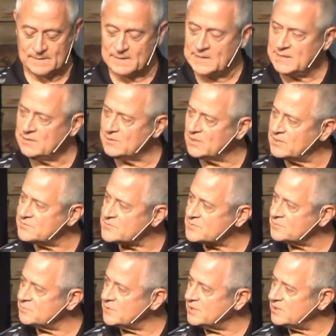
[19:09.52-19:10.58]
He loves to
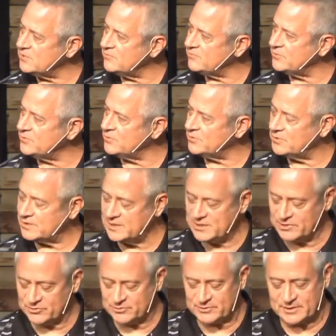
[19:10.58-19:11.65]
make you feel
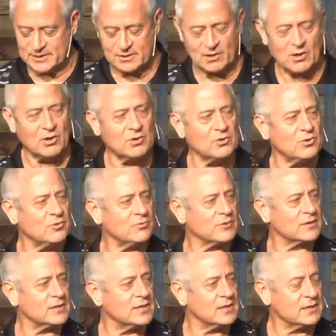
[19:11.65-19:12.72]
guilty all over
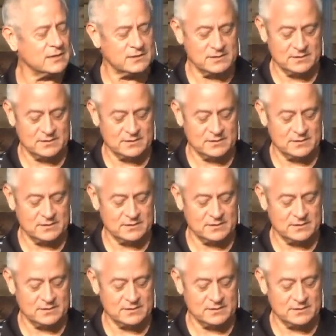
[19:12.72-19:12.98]
again.